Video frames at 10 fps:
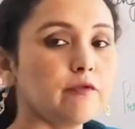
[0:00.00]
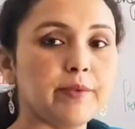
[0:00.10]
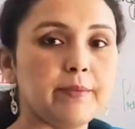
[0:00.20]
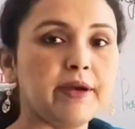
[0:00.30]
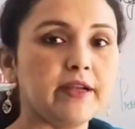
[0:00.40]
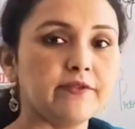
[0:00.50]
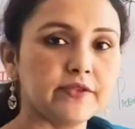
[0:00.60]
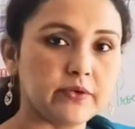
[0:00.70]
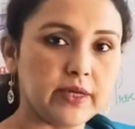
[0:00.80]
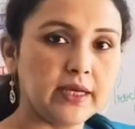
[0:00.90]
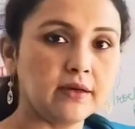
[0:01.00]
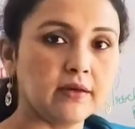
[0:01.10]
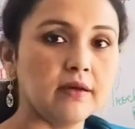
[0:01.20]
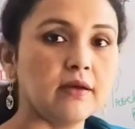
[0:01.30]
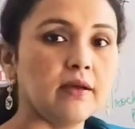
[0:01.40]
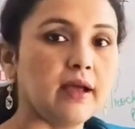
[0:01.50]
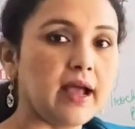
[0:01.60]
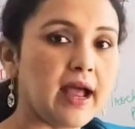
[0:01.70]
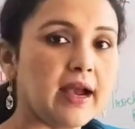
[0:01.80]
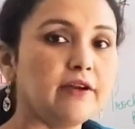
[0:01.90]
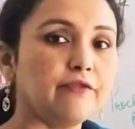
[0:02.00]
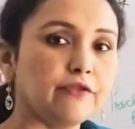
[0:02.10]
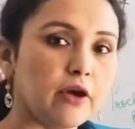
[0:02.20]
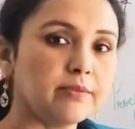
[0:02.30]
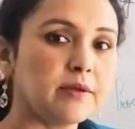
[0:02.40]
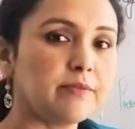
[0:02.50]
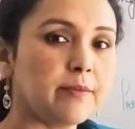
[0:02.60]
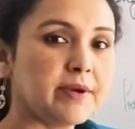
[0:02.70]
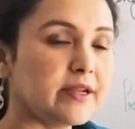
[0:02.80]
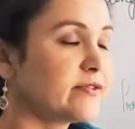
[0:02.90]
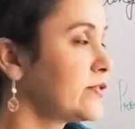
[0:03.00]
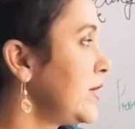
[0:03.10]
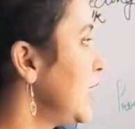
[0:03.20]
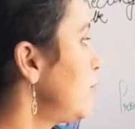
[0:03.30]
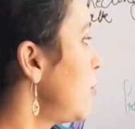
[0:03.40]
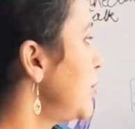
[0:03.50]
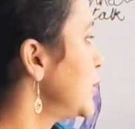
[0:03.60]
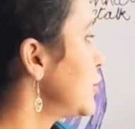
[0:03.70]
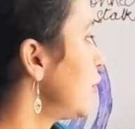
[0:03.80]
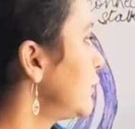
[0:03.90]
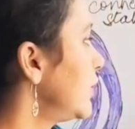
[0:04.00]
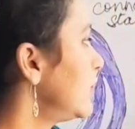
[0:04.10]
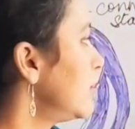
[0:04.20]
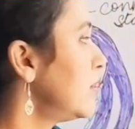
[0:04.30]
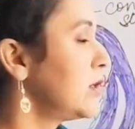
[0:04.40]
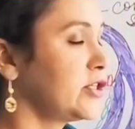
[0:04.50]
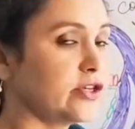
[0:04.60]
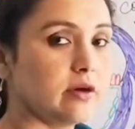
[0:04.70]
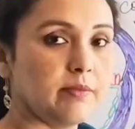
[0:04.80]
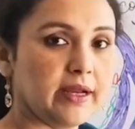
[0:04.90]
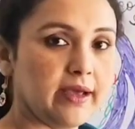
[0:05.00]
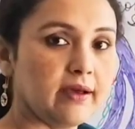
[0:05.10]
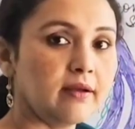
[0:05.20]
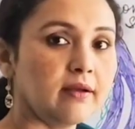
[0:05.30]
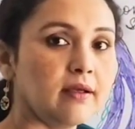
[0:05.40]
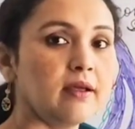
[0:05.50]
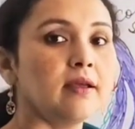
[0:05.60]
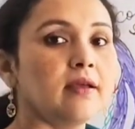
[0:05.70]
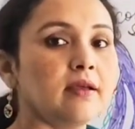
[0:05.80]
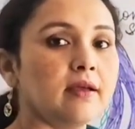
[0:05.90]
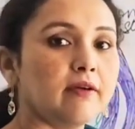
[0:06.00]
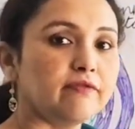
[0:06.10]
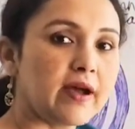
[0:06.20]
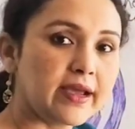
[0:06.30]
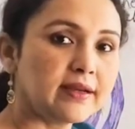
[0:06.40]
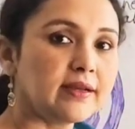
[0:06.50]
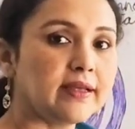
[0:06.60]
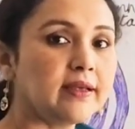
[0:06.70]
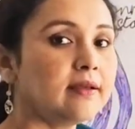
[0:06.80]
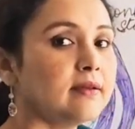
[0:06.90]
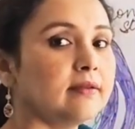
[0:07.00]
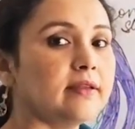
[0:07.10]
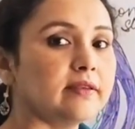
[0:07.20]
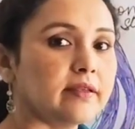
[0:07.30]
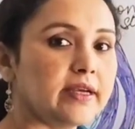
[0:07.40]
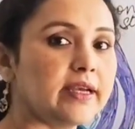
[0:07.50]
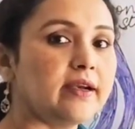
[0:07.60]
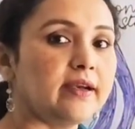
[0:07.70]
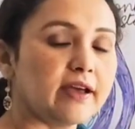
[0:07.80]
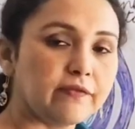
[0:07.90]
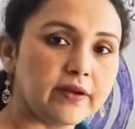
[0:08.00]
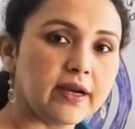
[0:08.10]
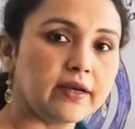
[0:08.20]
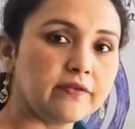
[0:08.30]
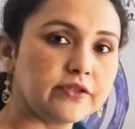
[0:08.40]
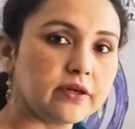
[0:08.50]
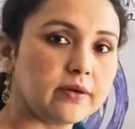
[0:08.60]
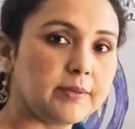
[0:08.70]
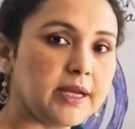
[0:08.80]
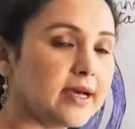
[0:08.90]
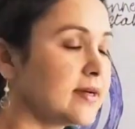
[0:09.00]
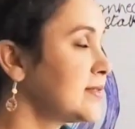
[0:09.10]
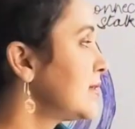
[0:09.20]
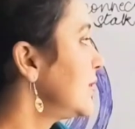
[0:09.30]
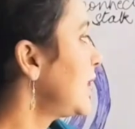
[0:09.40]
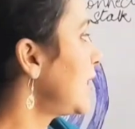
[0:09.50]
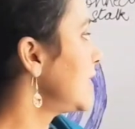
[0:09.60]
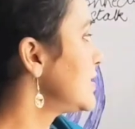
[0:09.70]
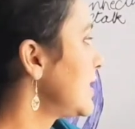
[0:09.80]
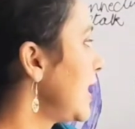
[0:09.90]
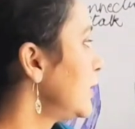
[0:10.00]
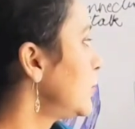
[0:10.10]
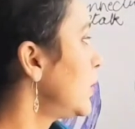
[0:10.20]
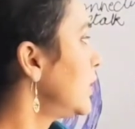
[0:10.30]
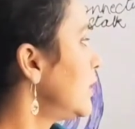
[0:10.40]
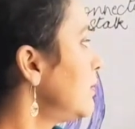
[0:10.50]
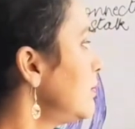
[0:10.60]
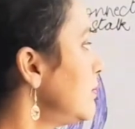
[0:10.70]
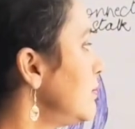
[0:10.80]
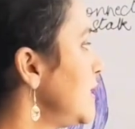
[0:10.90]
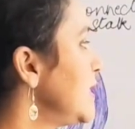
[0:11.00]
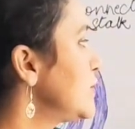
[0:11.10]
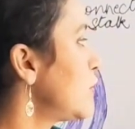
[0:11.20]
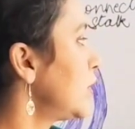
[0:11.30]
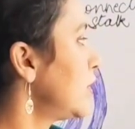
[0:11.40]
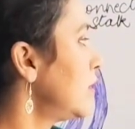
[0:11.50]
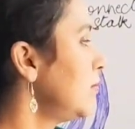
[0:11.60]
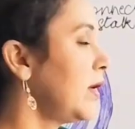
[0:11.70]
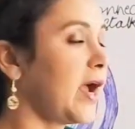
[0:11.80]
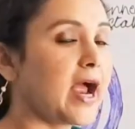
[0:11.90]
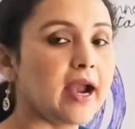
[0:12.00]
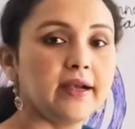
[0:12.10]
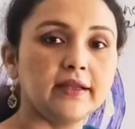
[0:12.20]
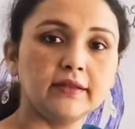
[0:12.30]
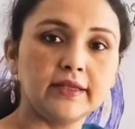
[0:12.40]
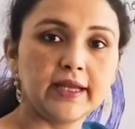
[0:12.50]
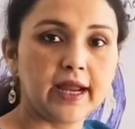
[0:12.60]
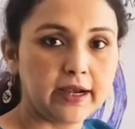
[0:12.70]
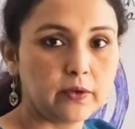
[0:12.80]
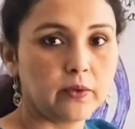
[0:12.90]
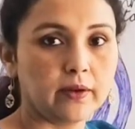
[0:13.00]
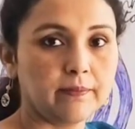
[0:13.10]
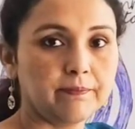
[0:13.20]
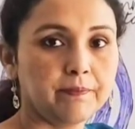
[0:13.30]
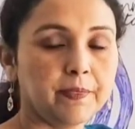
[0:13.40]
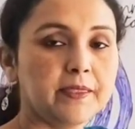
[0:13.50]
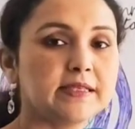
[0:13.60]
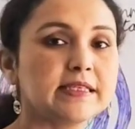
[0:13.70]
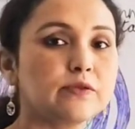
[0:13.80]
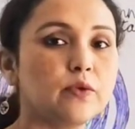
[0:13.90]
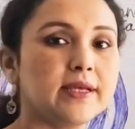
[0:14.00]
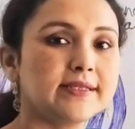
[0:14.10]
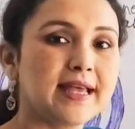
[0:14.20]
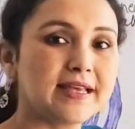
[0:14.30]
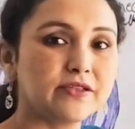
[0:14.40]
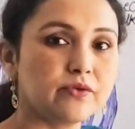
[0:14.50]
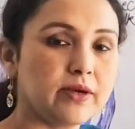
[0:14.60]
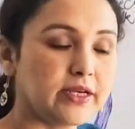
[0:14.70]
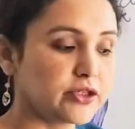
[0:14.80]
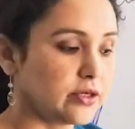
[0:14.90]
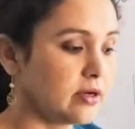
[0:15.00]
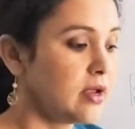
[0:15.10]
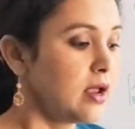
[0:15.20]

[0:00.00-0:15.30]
of primitive streak, and from the primitive streak, formation of the third germ layer. Finally, the three definitive germ layers, that is ectoderm, mesoderm, and the endoderm. This is known as gastrulation.